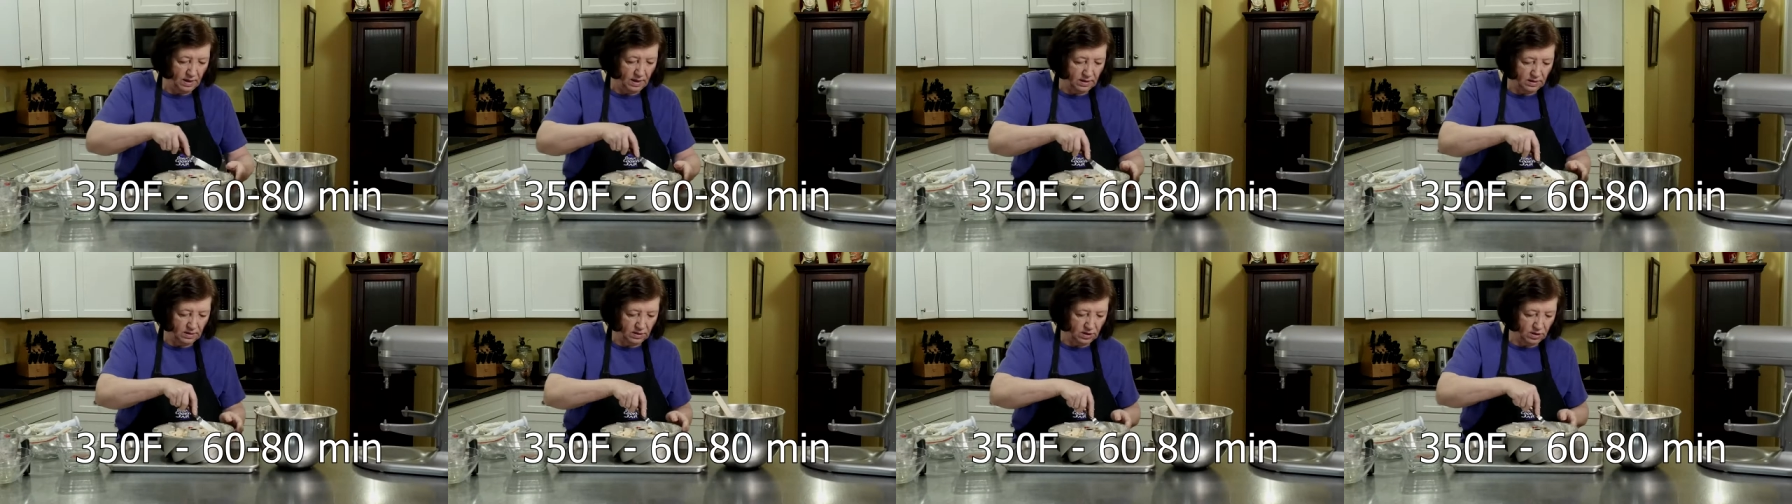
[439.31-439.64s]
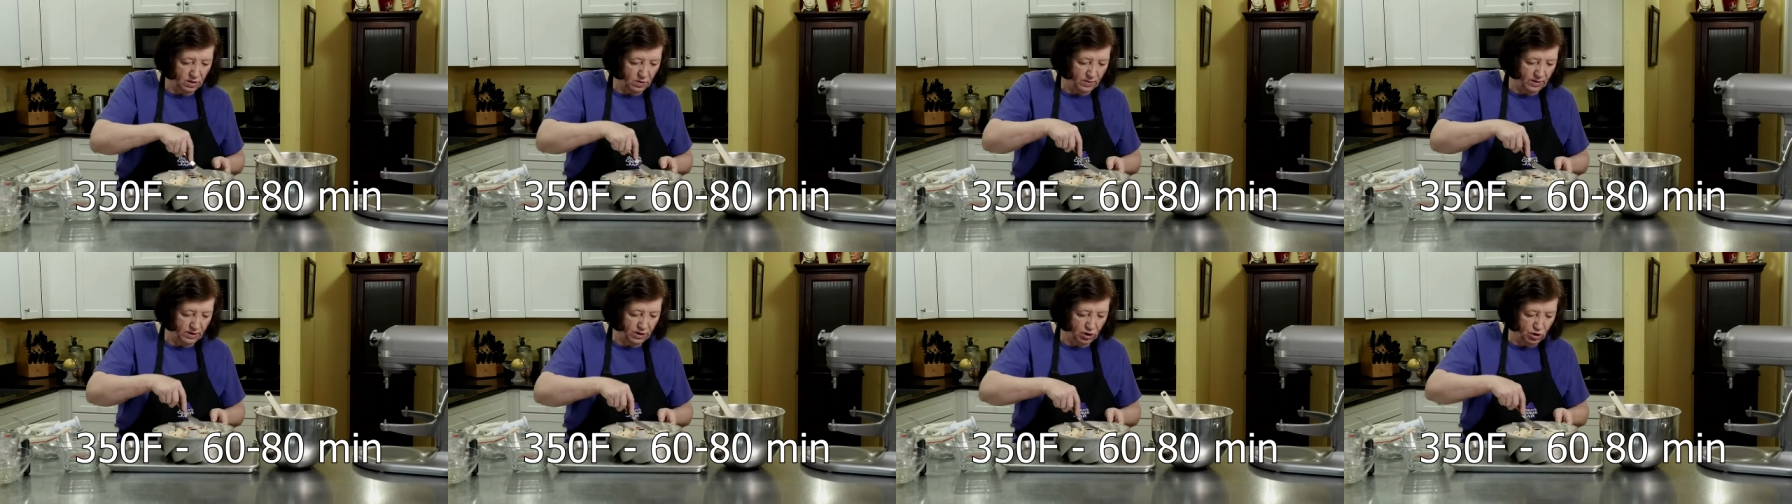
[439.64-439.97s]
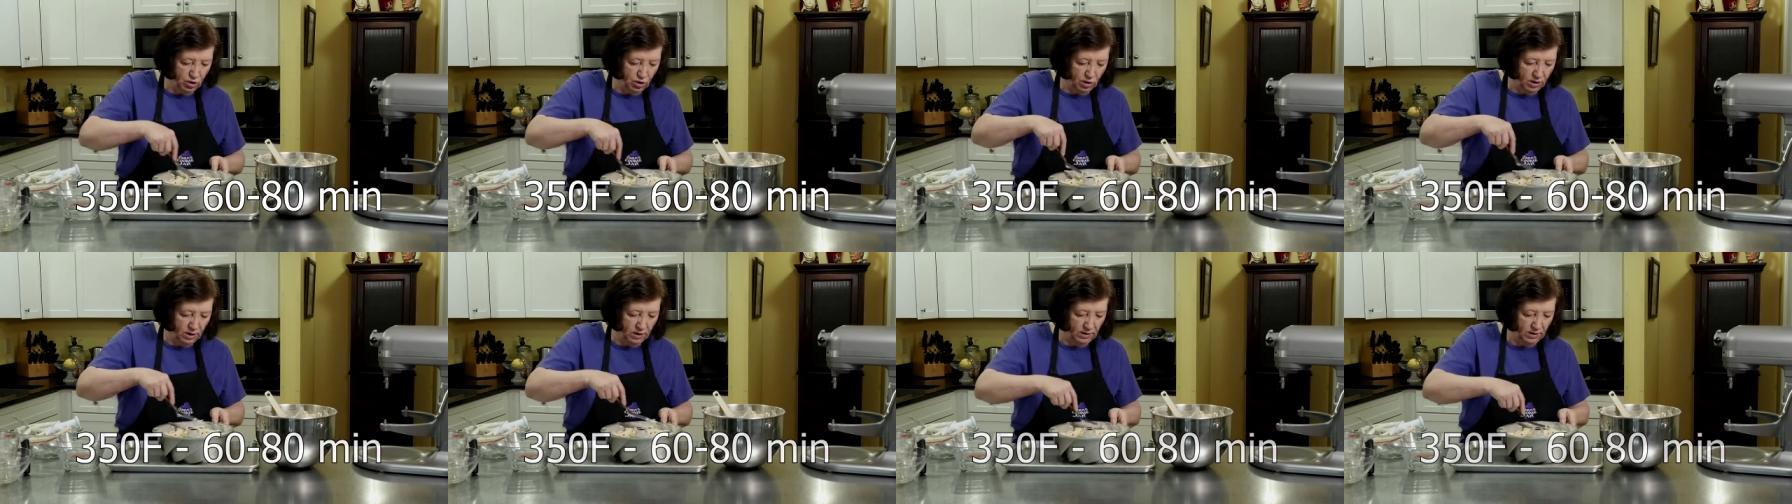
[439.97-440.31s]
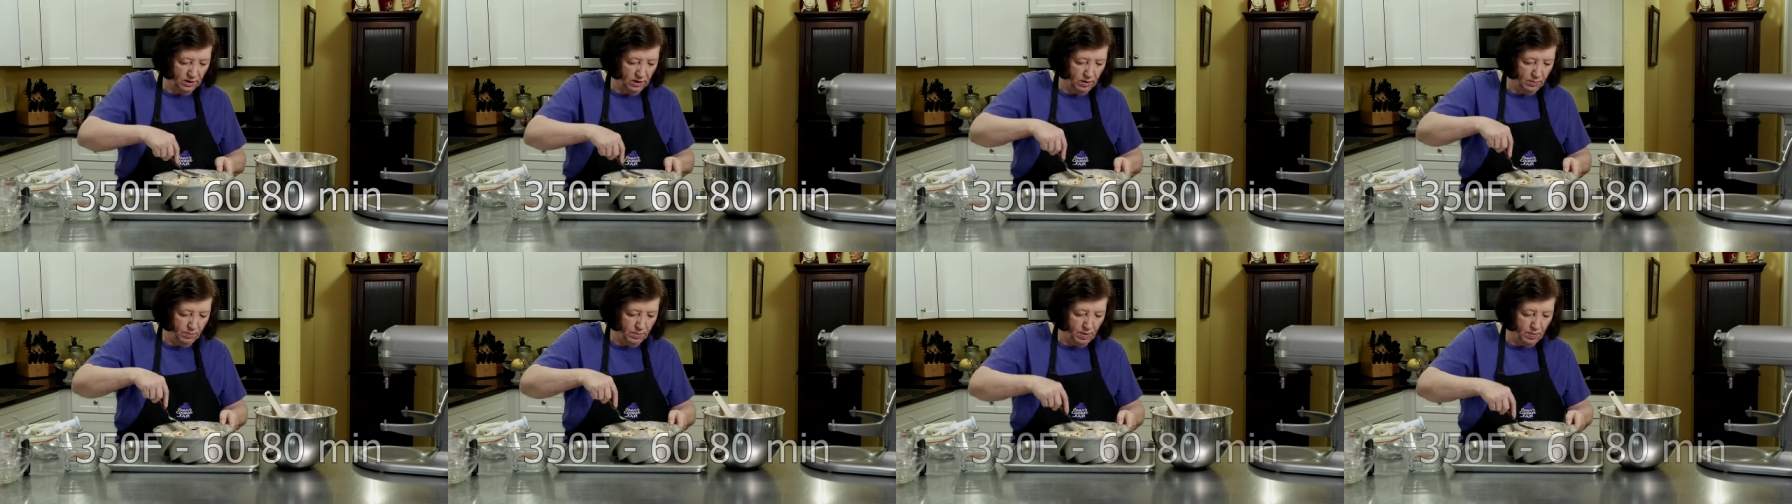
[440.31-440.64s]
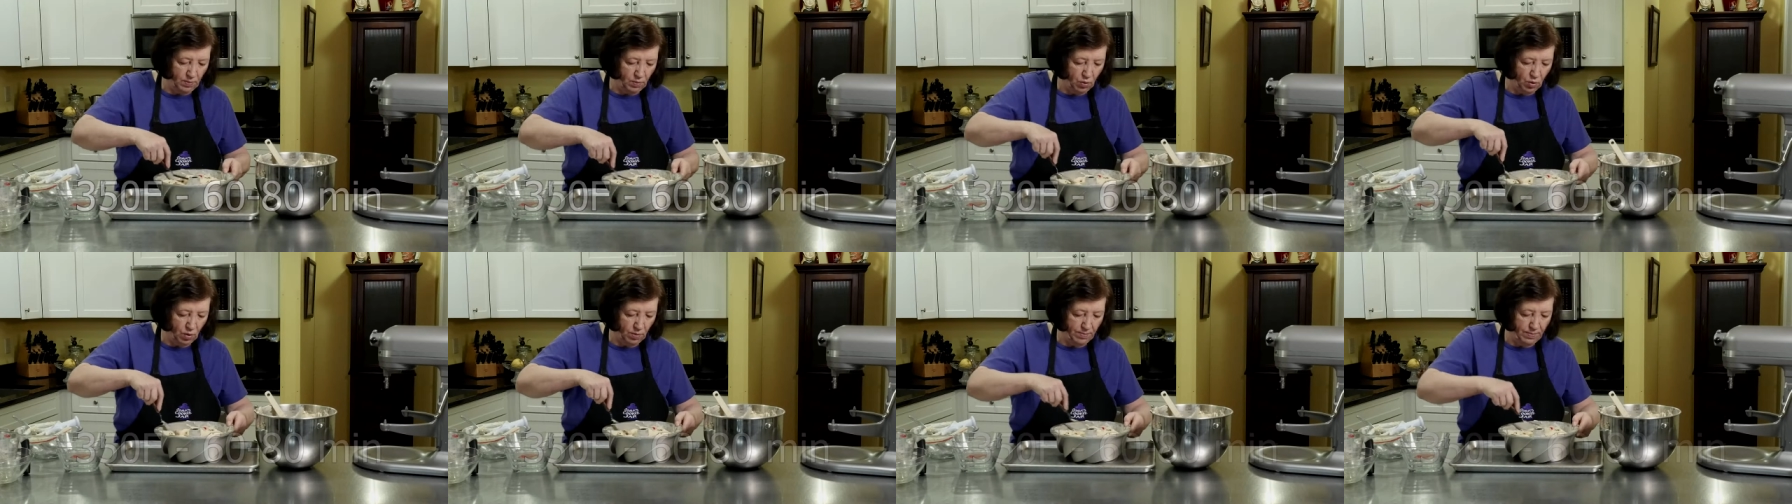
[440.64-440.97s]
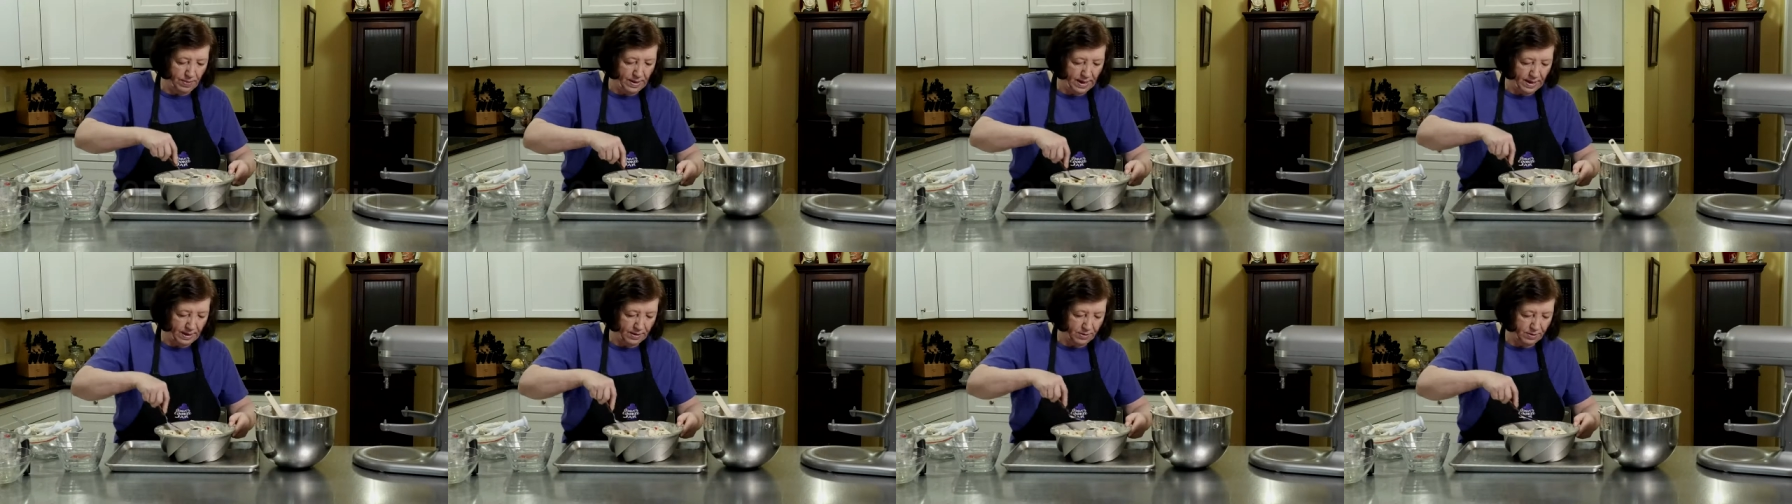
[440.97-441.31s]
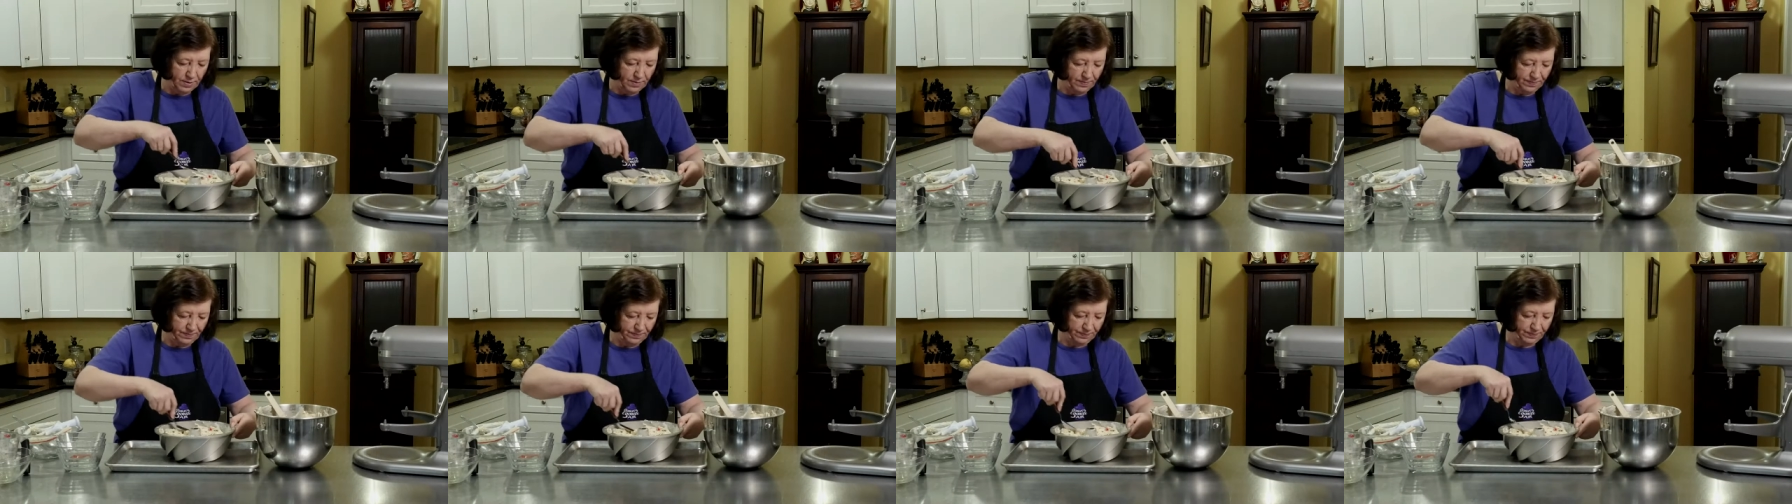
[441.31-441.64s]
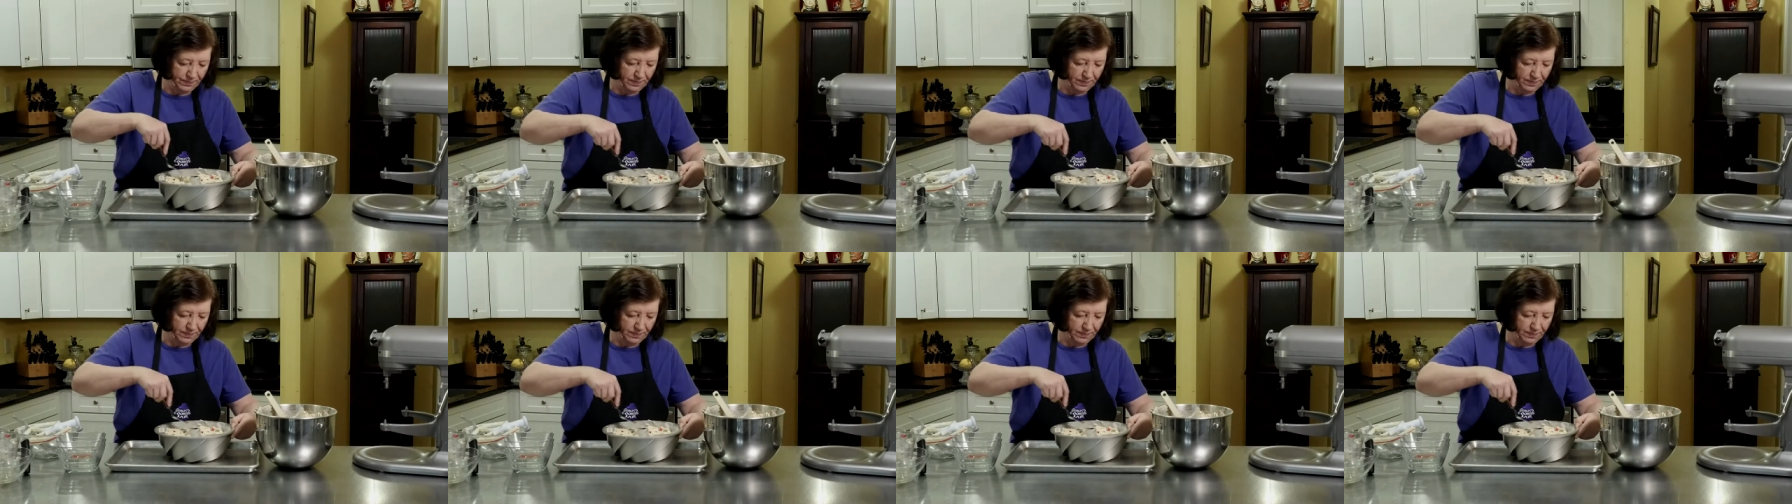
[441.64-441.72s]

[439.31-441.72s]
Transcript: And so it took a little bit more batter.